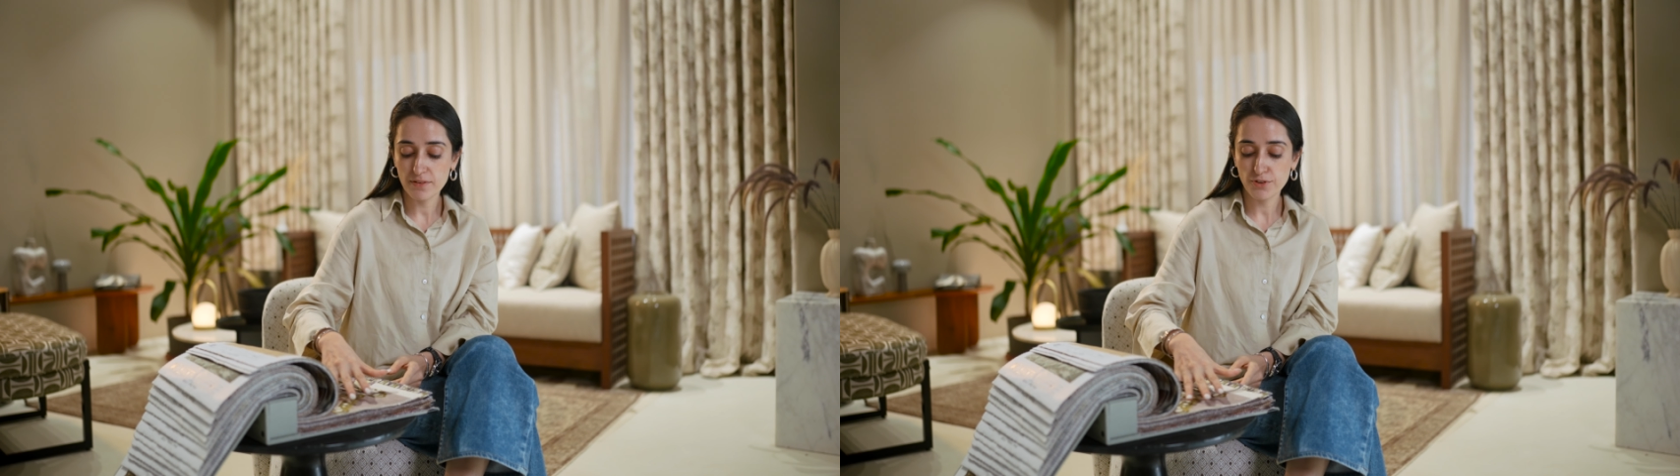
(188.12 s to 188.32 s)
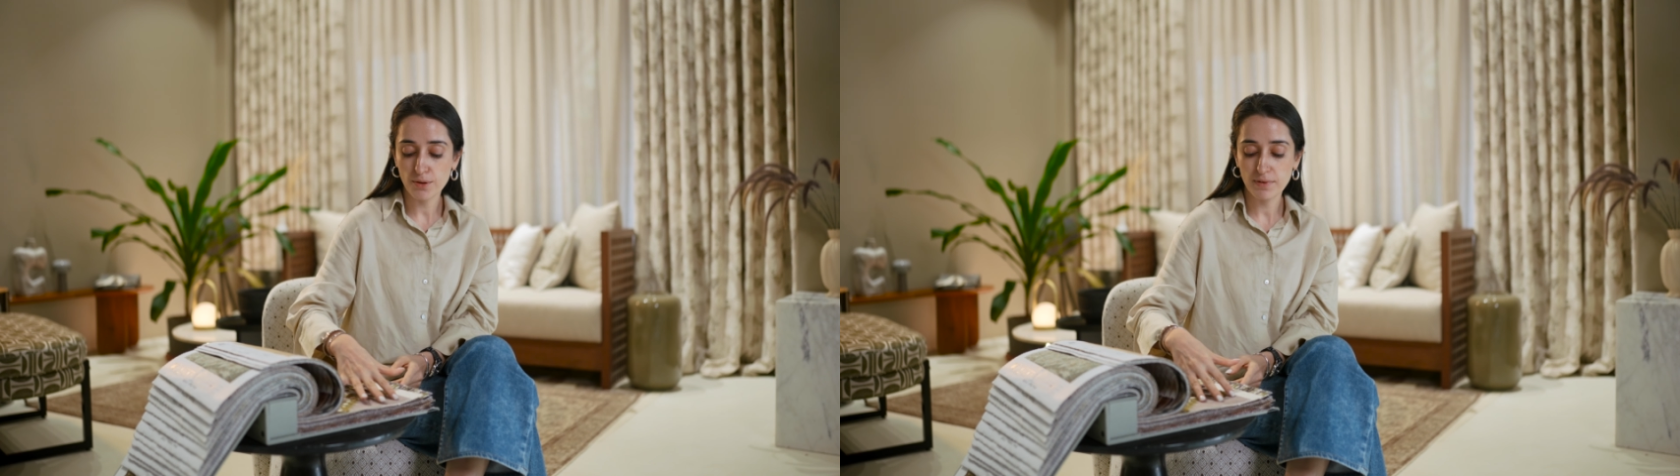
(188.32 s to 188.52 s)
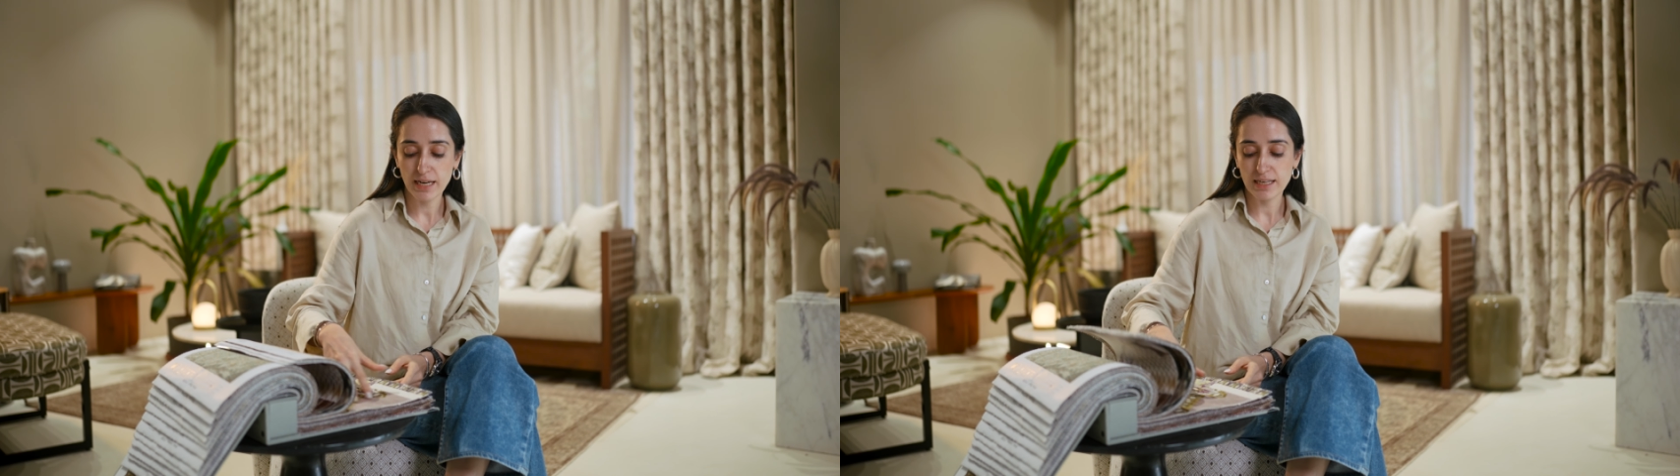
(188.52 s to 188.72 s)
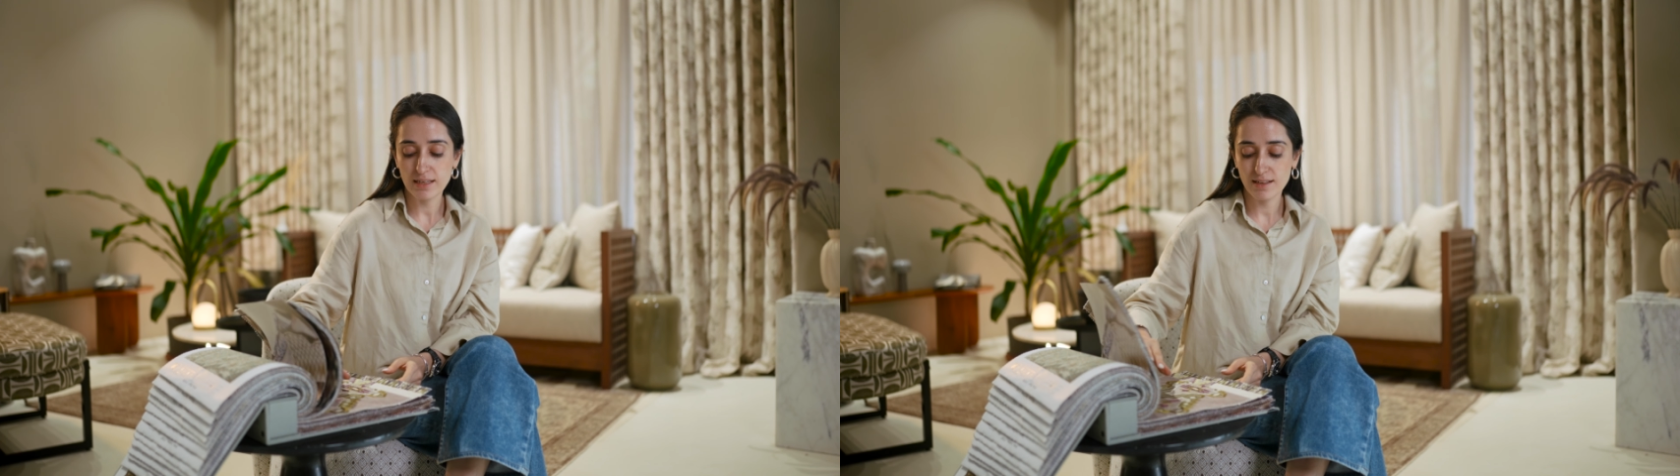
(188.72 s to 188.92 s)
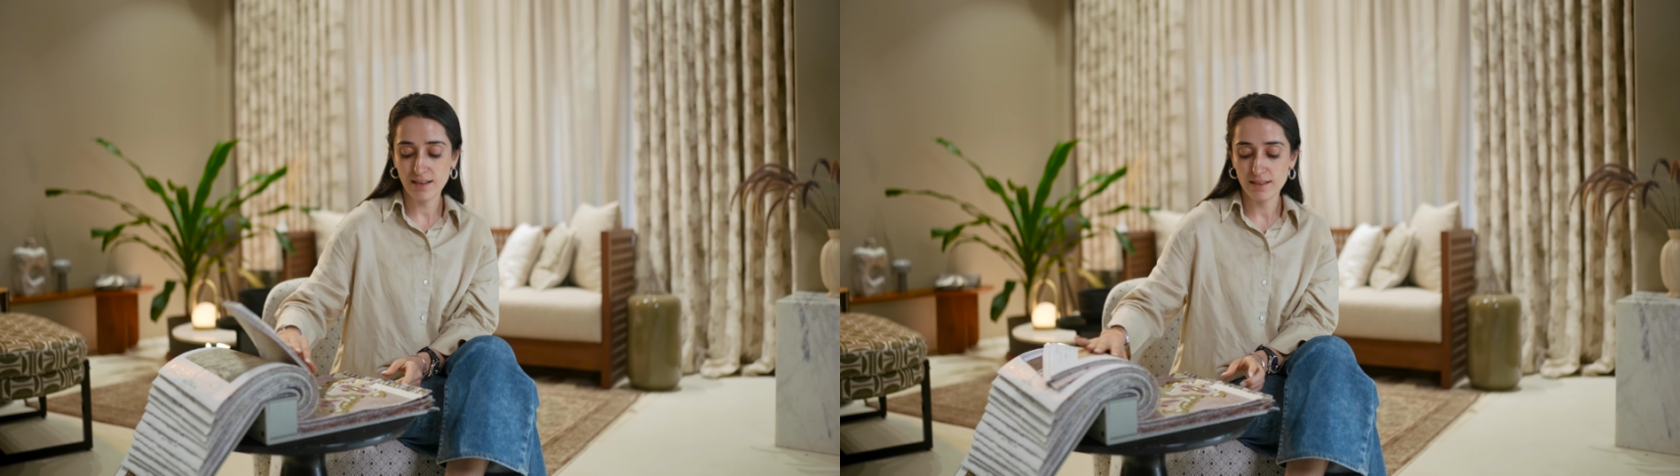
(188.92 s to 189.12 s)
from like
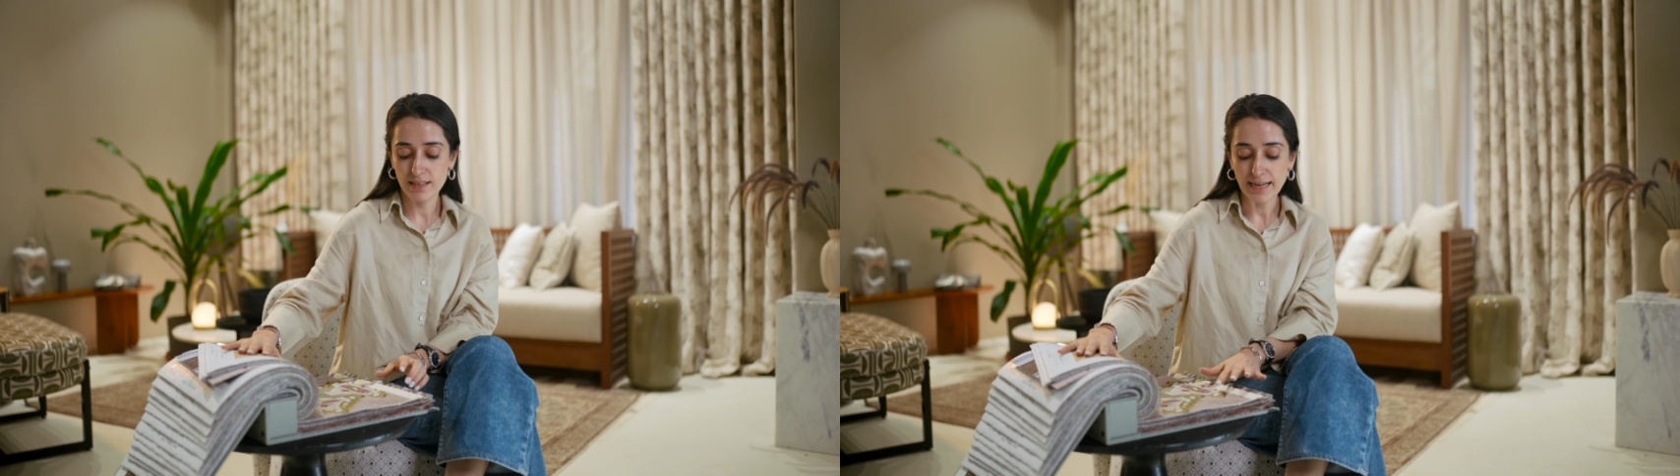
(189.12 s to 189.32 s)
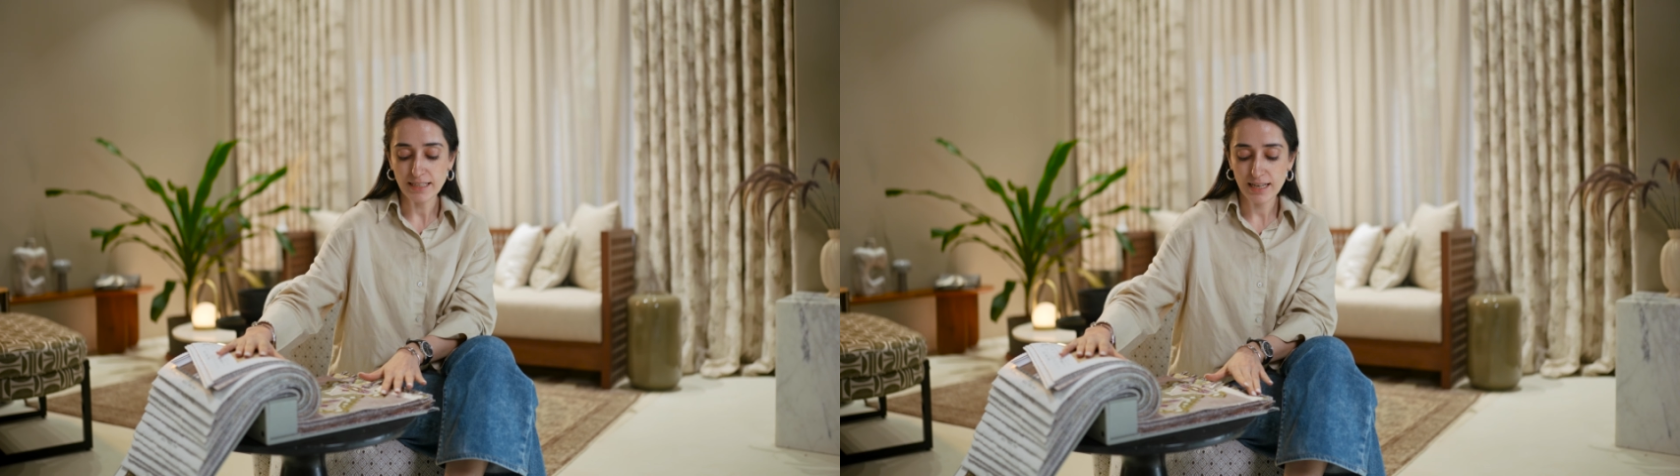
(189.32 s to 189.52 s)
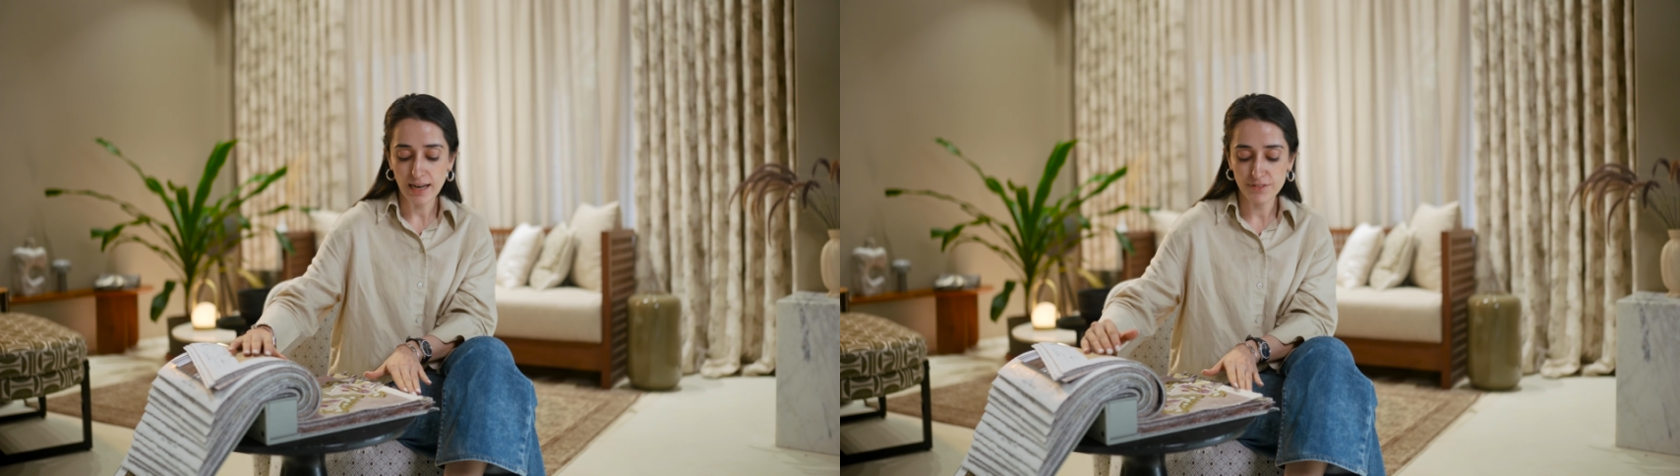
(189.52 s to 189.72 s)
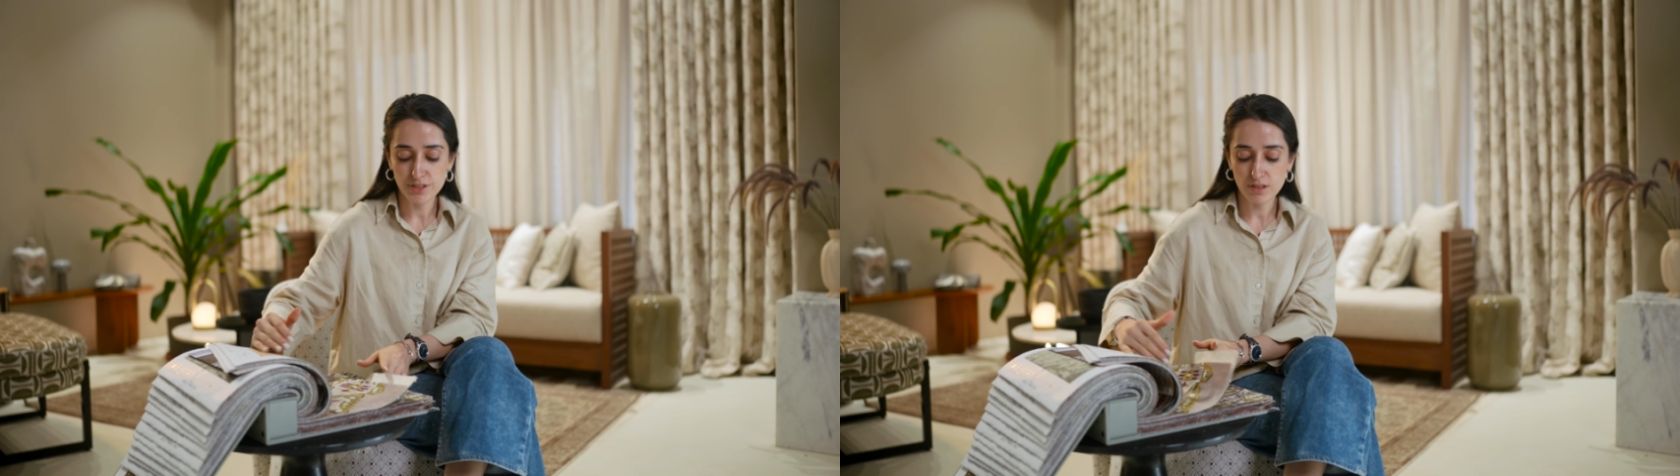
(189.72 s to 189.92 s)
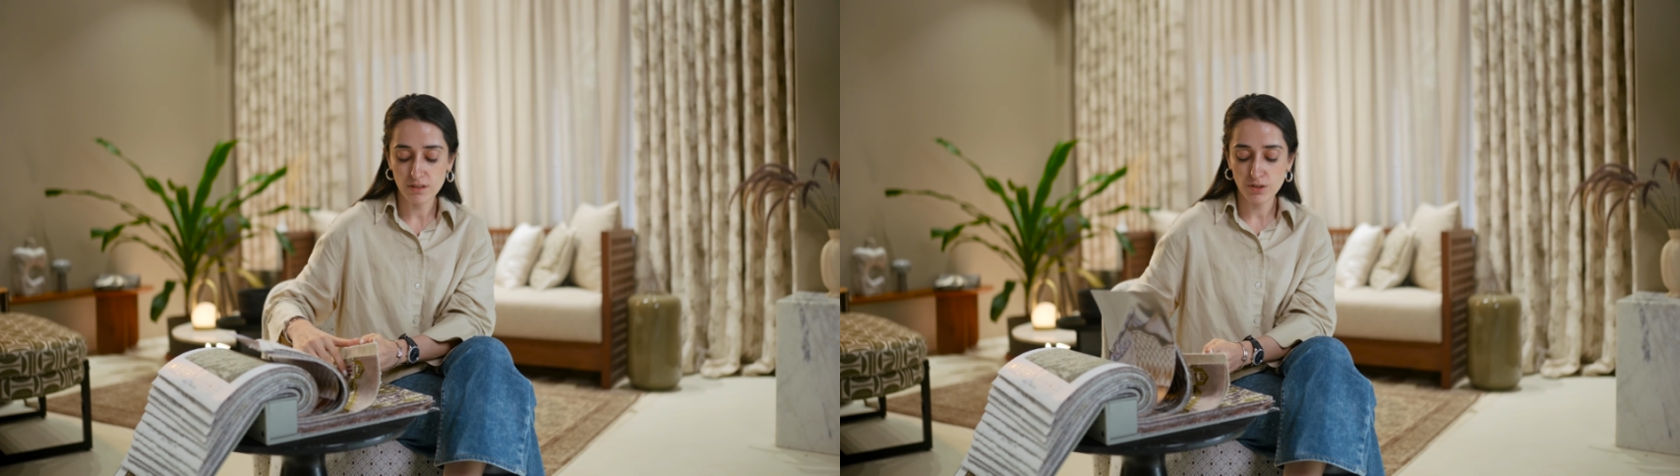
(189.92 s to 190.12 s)
a light
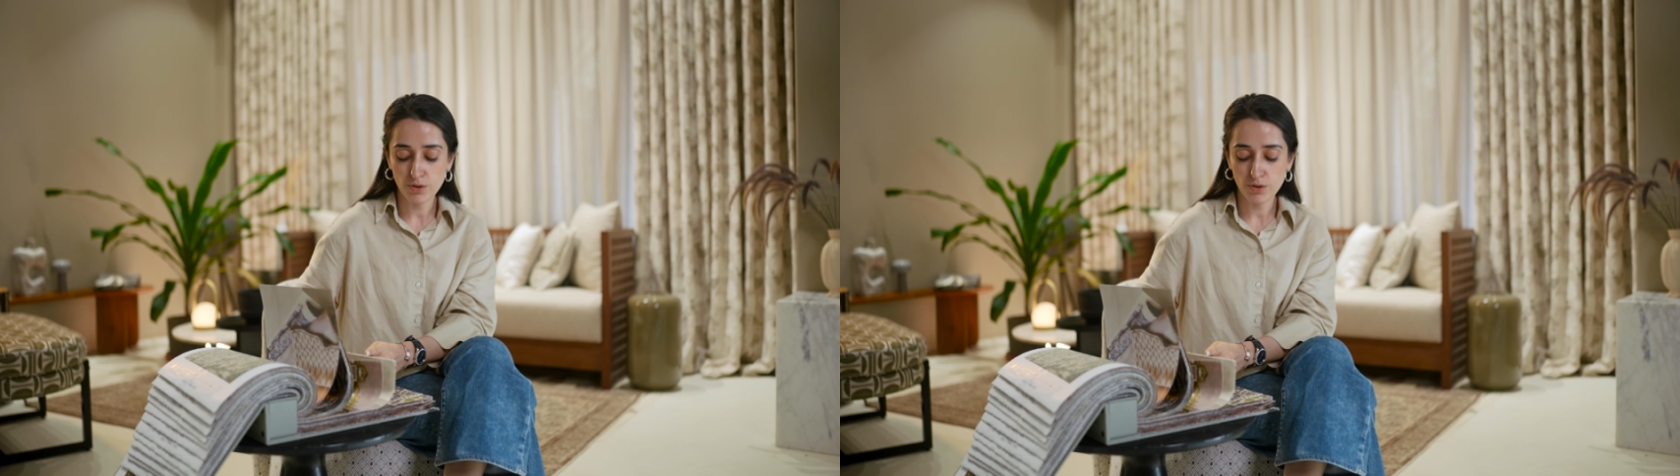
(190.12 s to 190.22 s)
lavender